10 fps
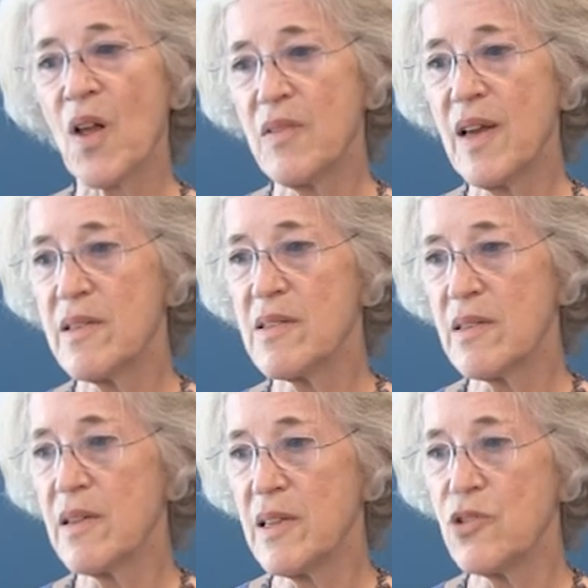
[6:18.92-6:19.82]
it's
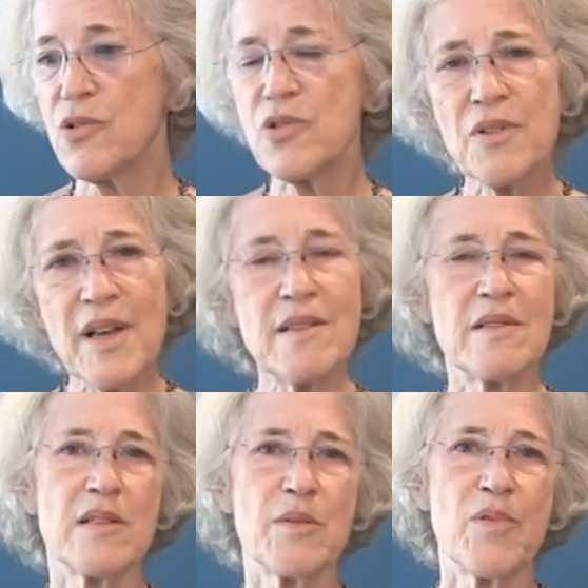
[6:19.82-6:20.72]
still an issue. So
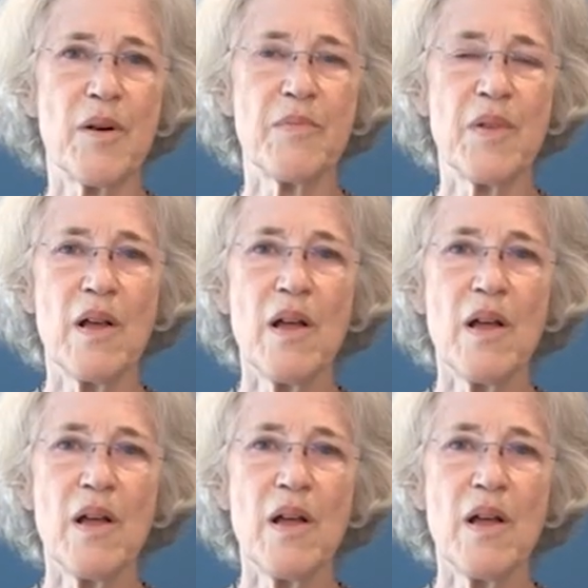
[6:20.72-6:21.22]
yes, it's a problem.